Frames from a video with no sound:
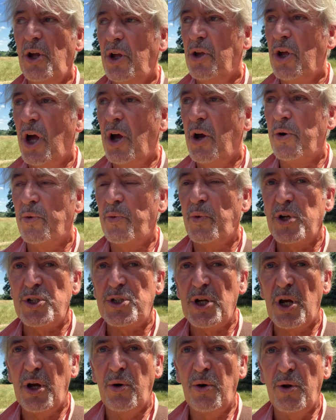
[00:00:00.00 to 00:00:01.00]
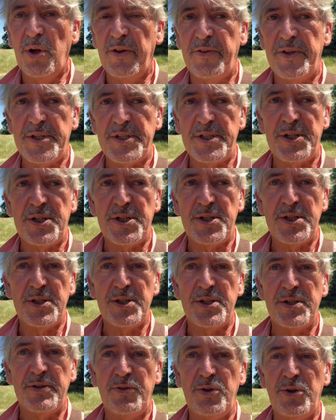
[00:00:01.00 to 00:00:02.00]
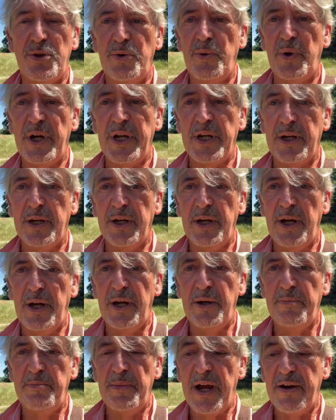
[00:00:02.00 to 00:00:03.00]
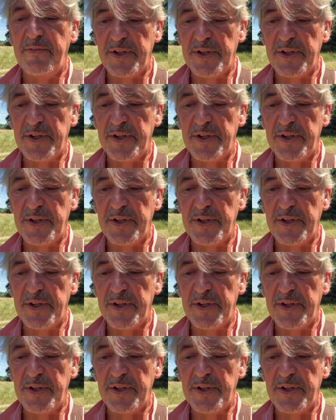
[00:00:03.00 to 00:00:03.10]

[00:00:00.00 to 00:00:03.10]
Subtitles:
which all of the citizens of Norway have a